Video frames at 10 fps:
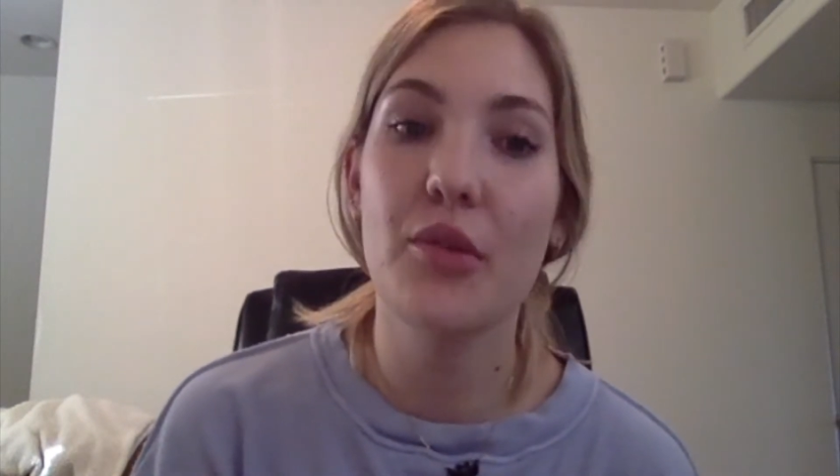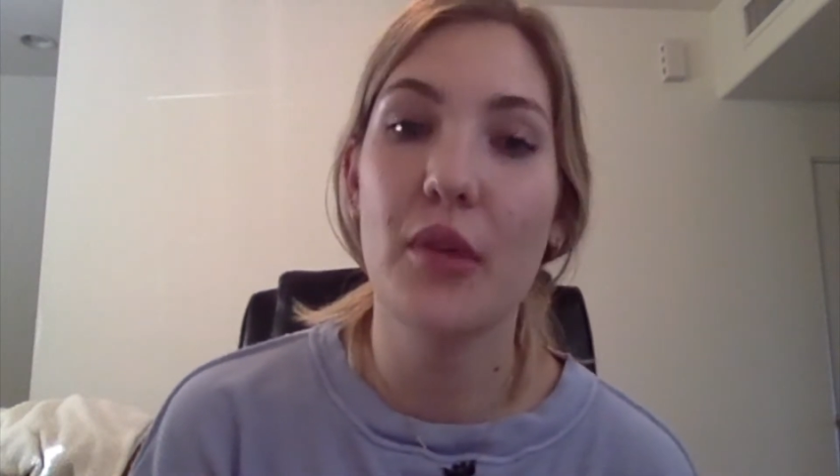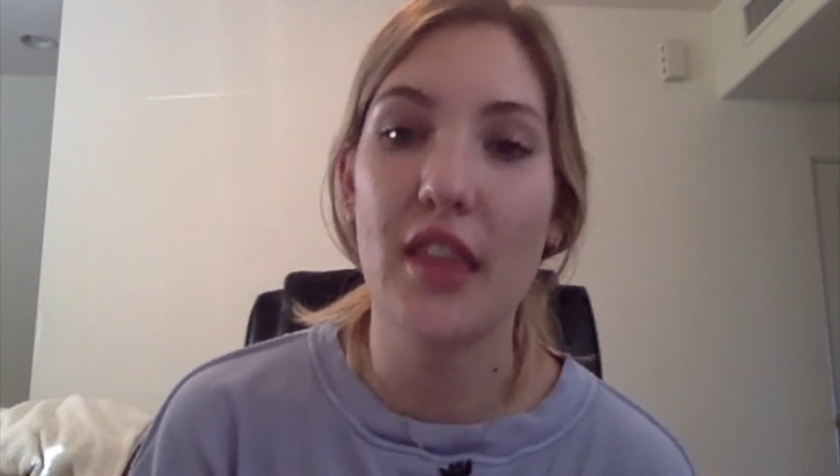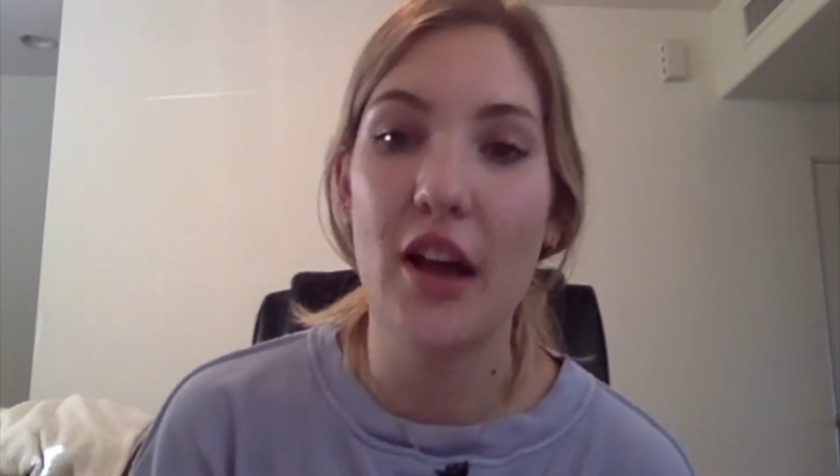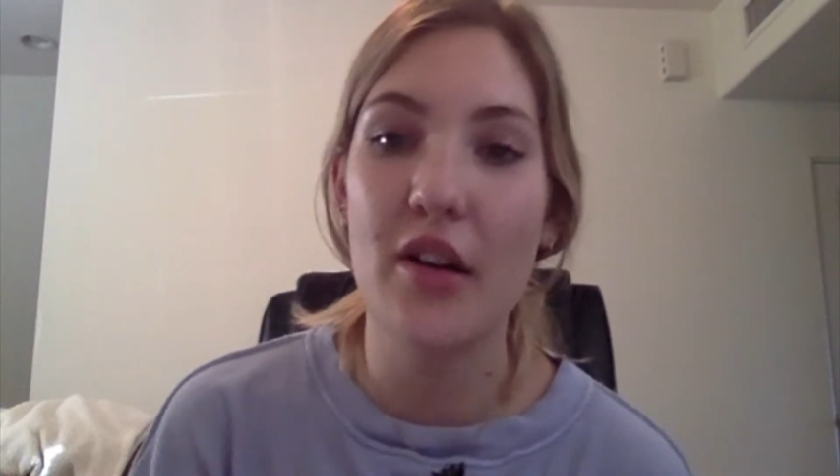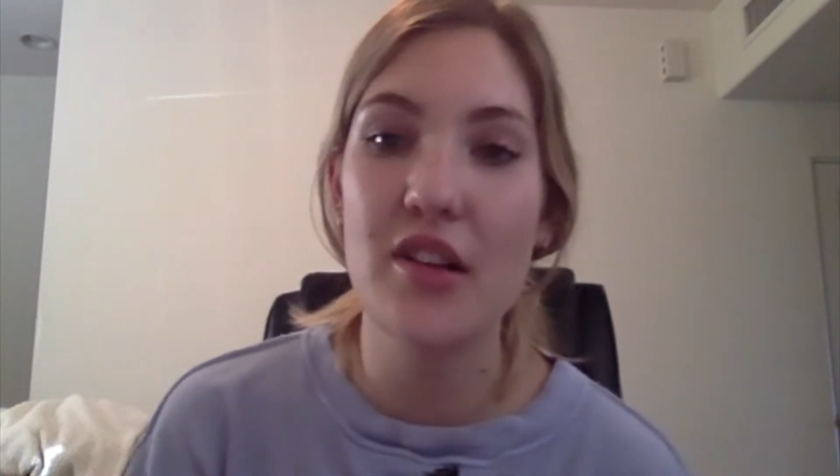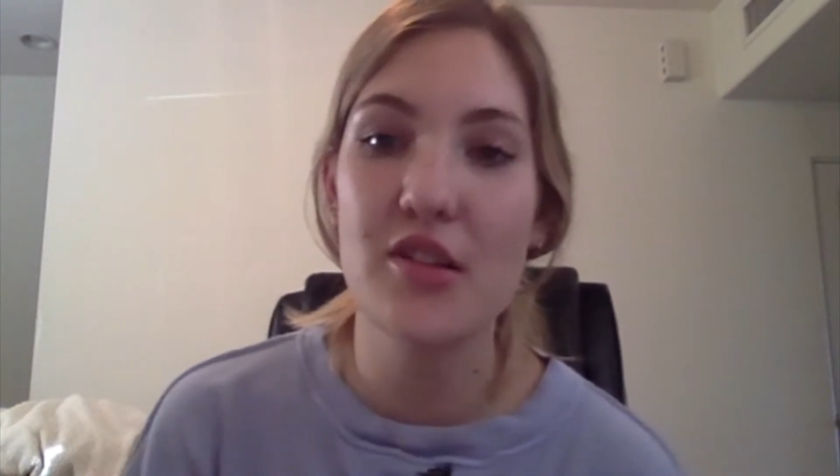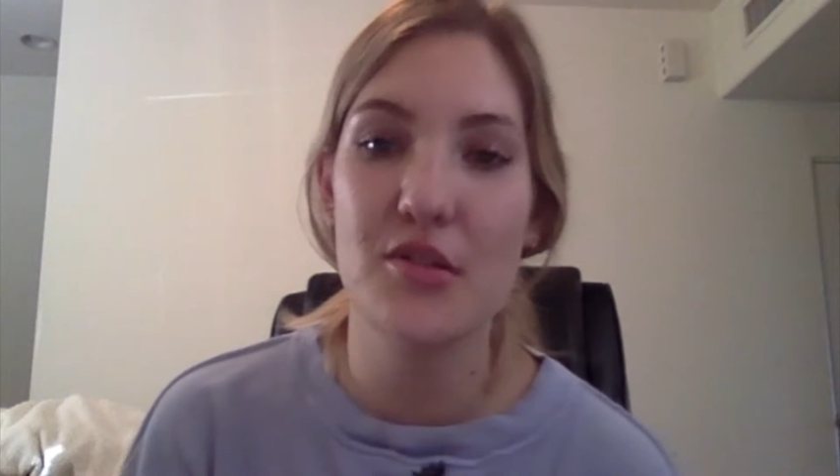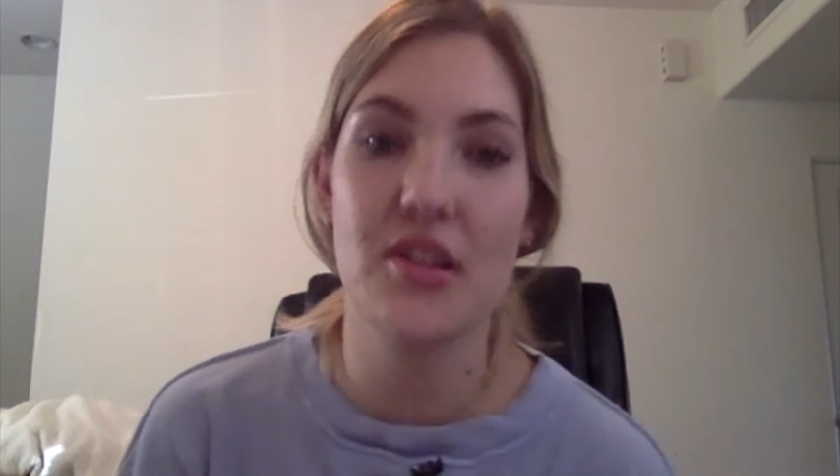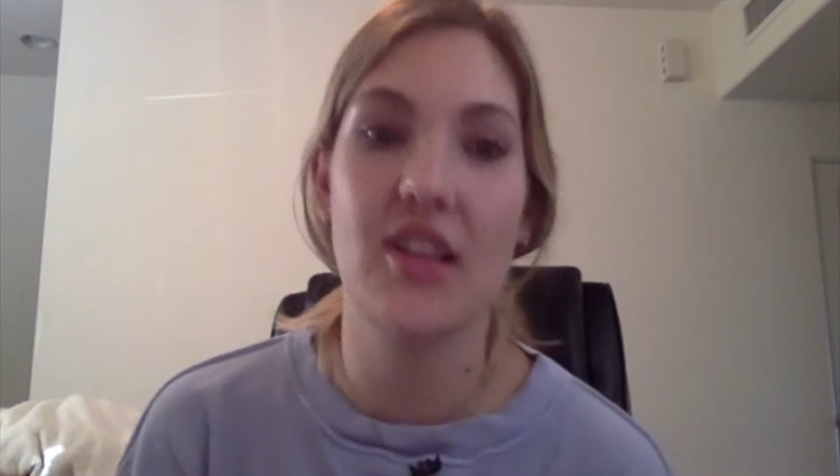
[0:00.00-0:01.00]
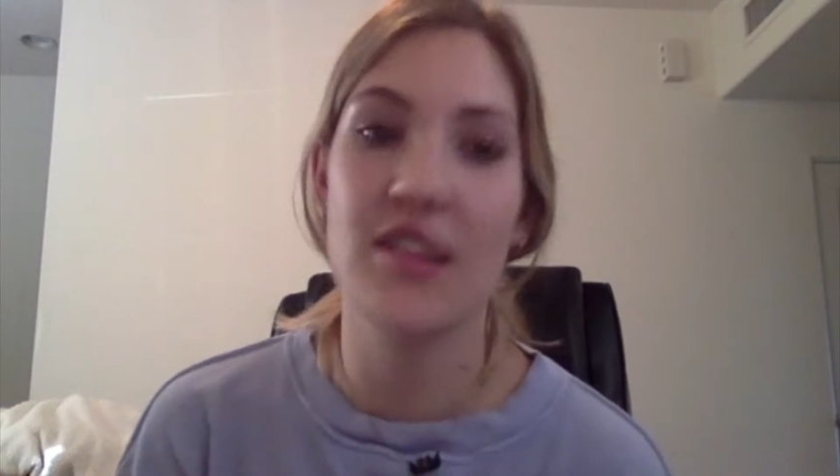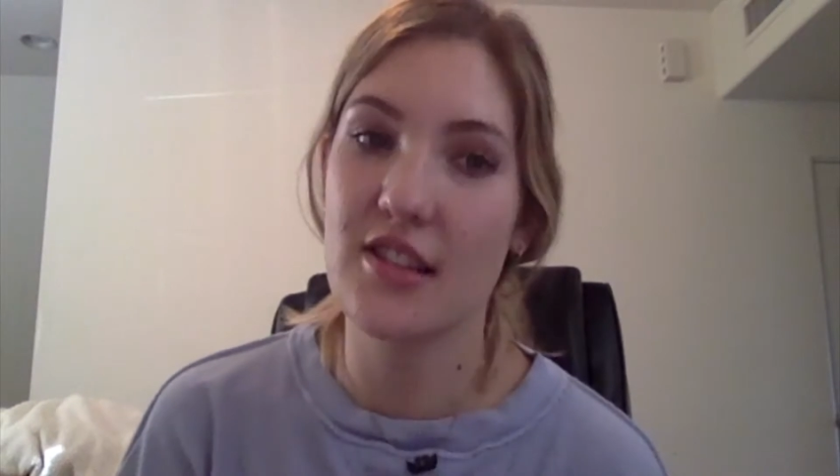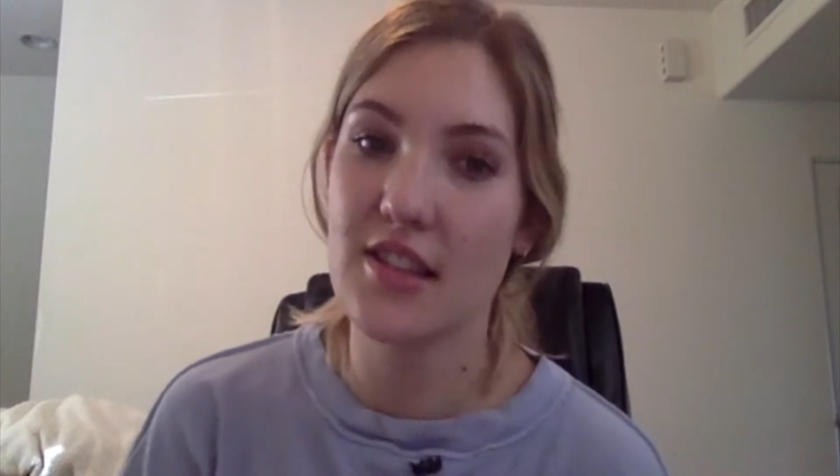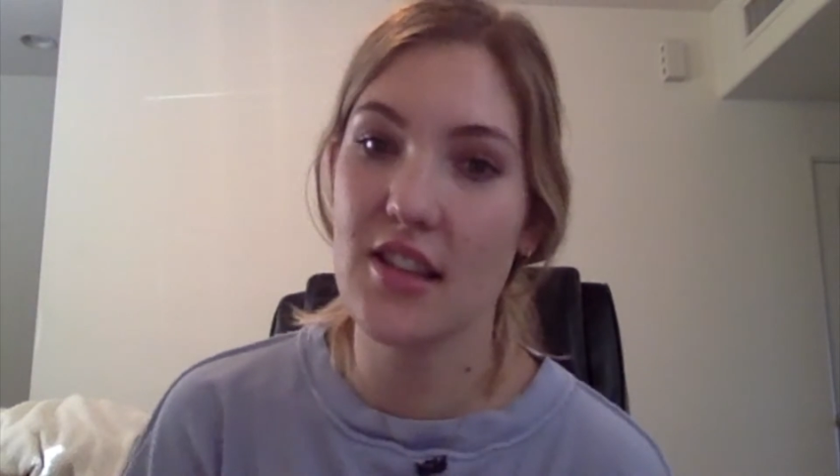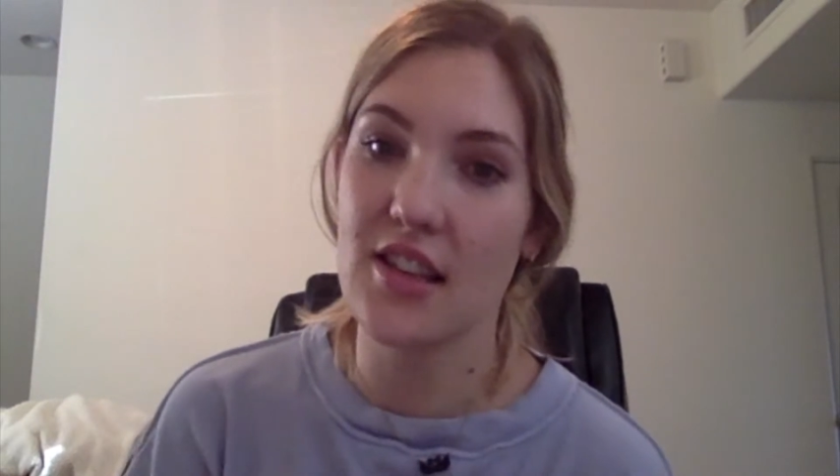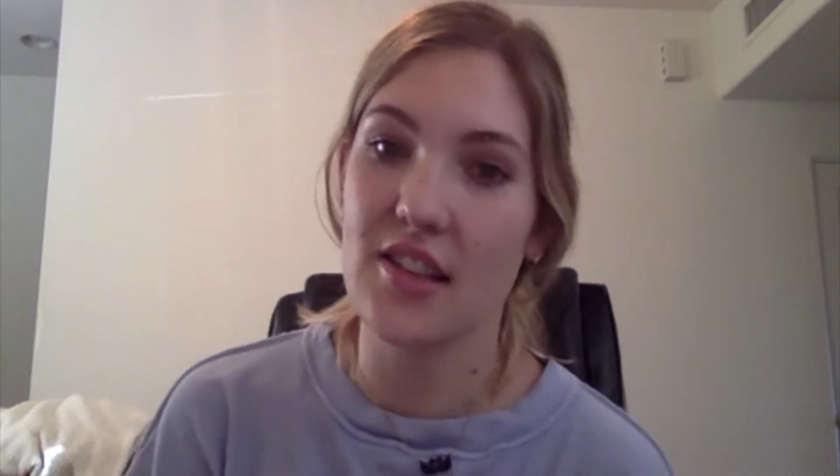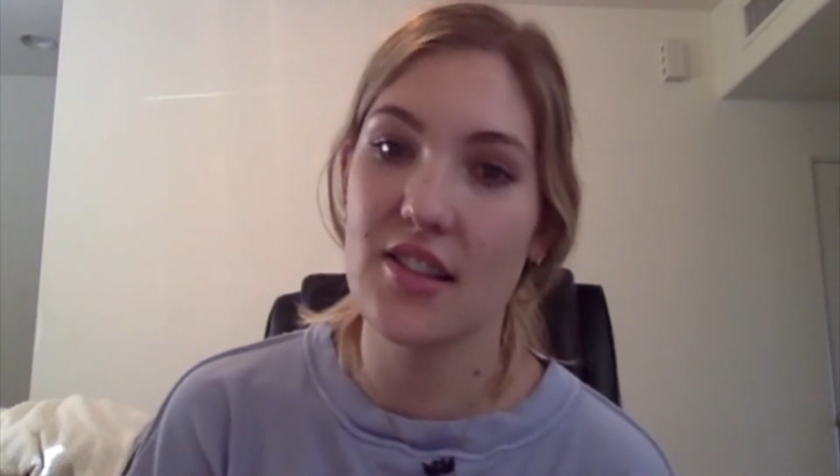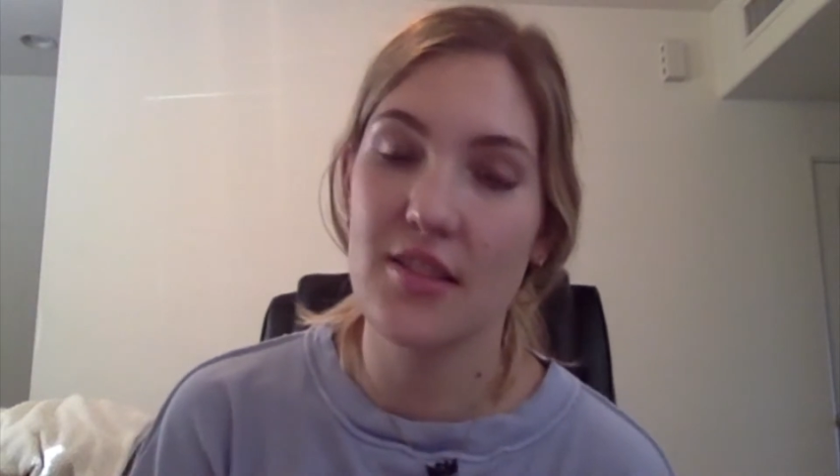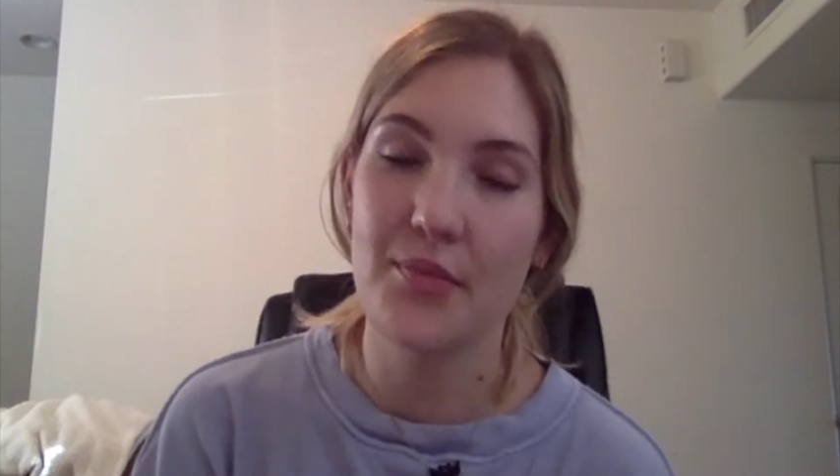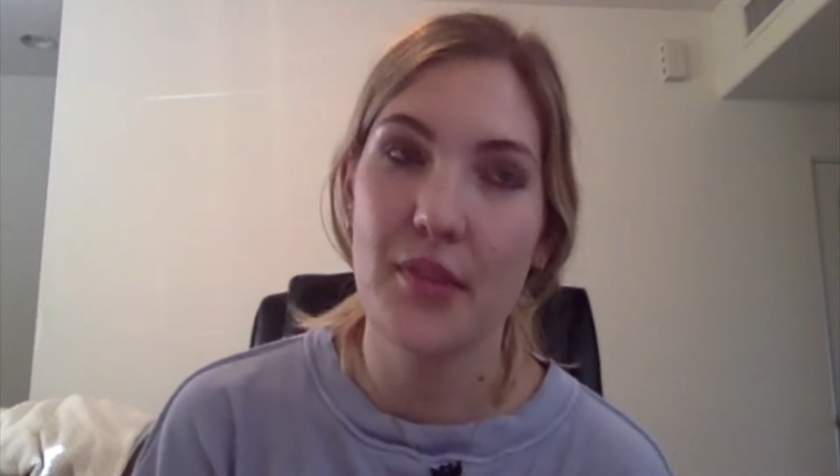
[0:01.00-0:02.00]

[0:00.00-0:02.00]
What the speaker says: without inducing the disease.